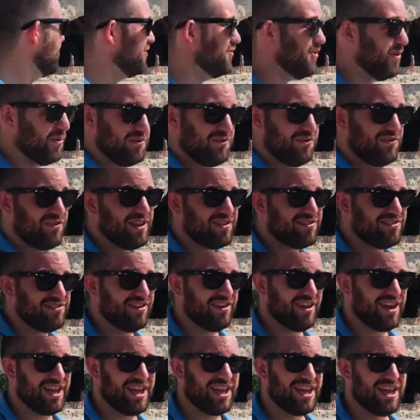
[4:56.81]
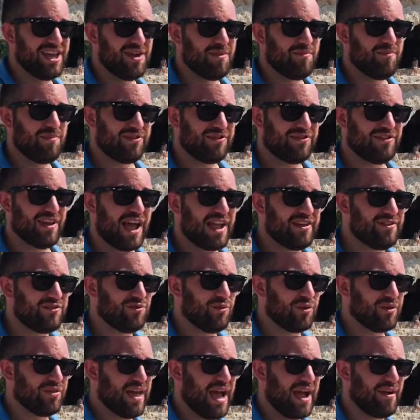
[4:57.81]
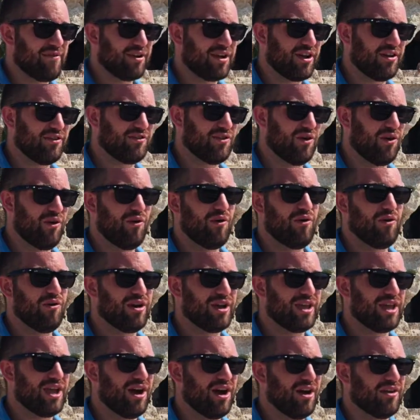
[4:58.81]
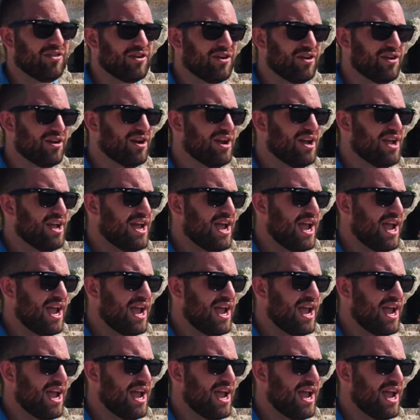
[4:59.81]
So Sicily, besides North Africa, is the only other